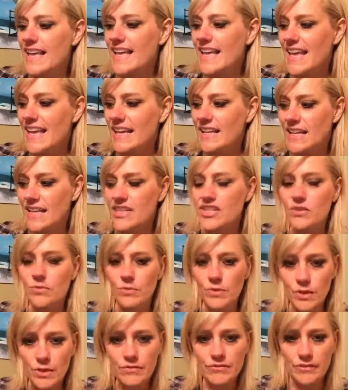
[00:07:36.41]
It's a
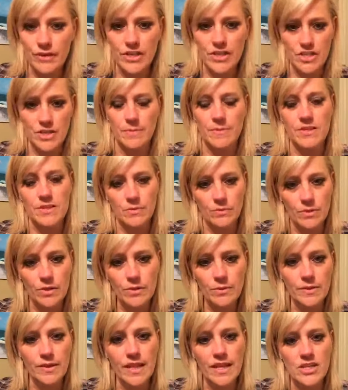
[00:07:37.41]
real friendship. It's a real
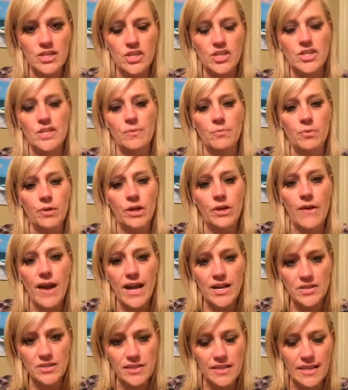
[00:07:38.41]
relationship where you
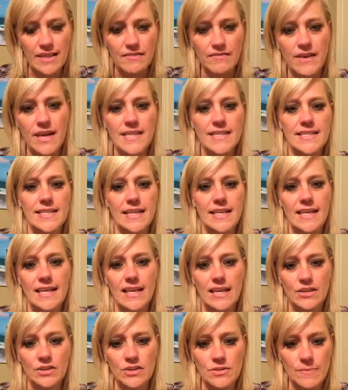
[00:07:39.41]
actually invest in it,
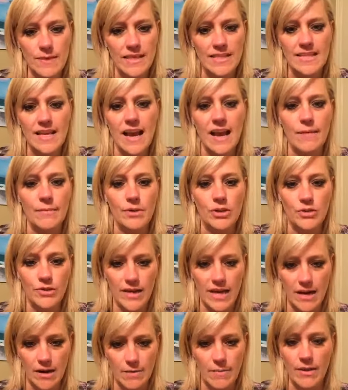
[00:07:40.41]
and you spend time, and you
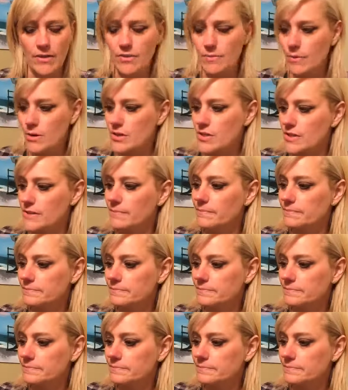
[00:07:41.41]
care about the person.